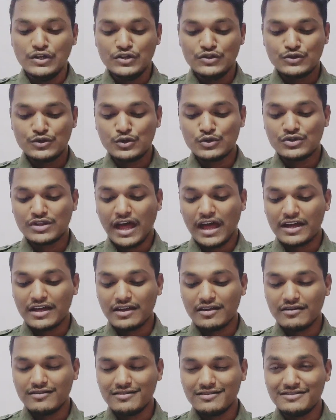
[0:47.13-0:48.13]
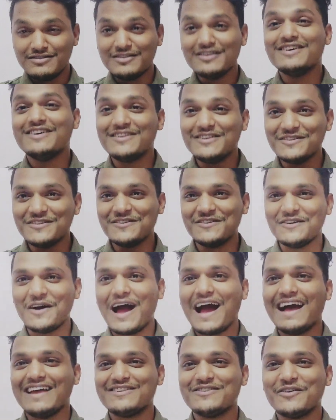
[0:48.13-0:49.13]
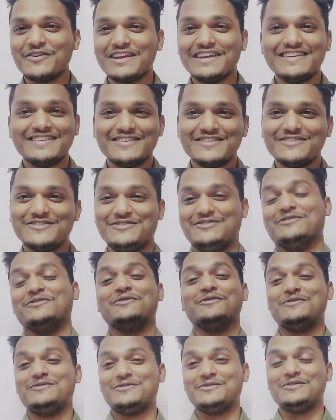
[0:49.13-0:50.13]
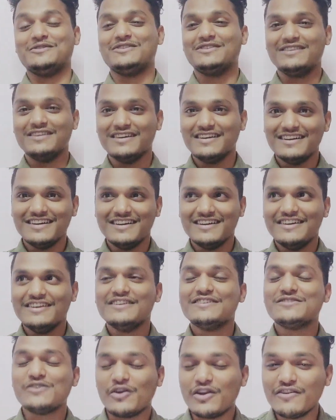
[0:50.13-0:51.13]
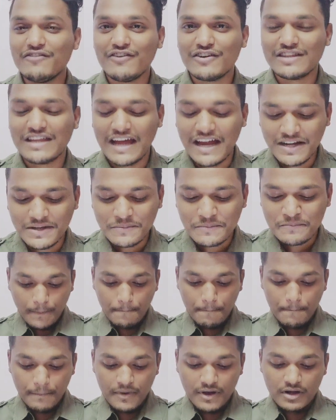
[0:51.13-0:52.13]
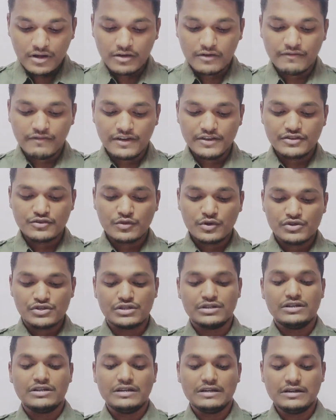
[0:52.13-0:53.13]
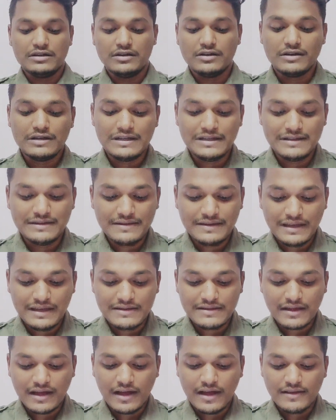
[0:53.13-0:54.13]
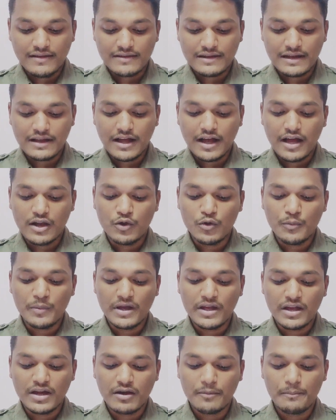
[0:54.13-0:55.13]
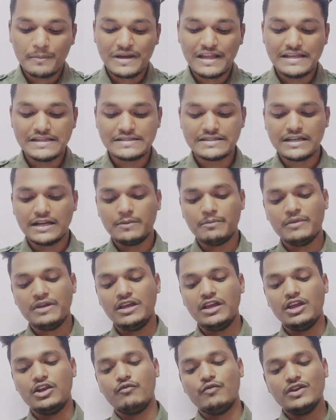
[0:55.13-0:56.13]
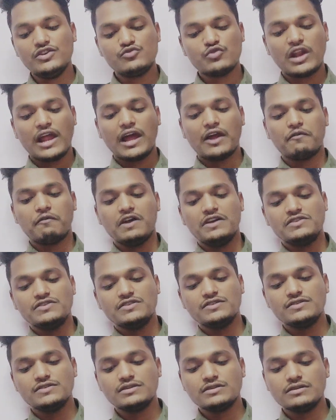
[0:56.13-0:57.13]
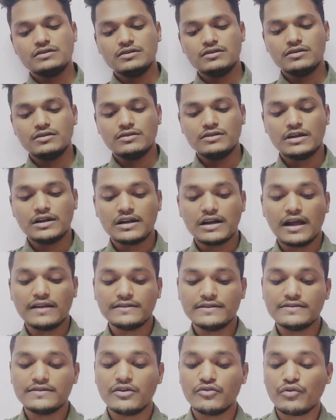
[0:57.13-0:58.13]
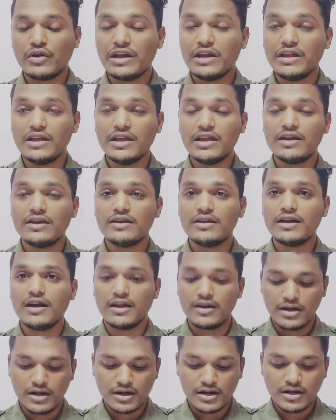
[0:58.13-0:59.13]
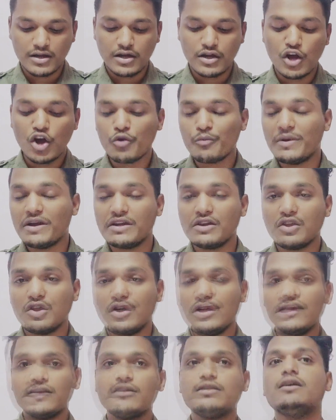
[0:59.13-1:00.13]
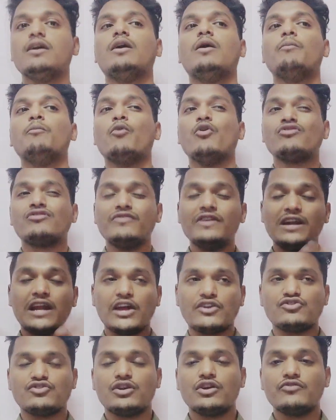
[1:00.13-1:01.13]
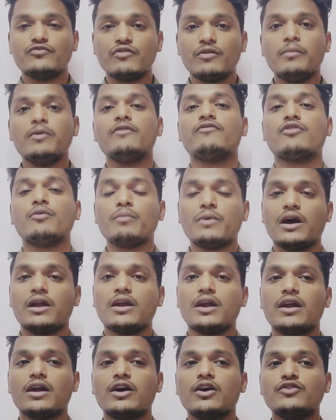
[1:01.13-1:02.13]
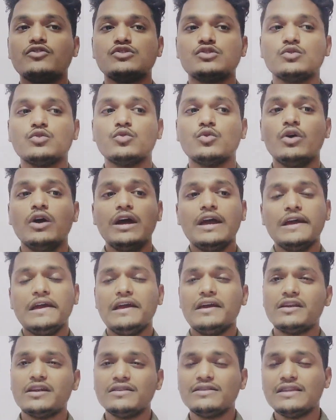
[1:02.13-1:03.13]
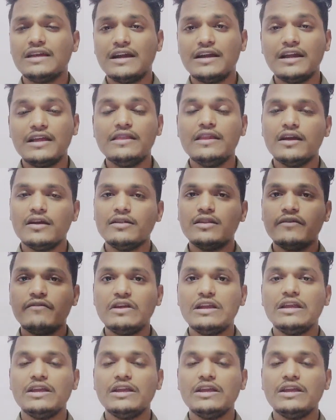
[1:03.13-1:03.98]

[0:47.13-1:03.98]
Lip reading: So sorry. So sorry for that. First question is asked like, hello Bhaiya, please tell me in which languages the classes are running in Karnataka Government College. Most of the lecturers will be from Karnataka, so here and there they will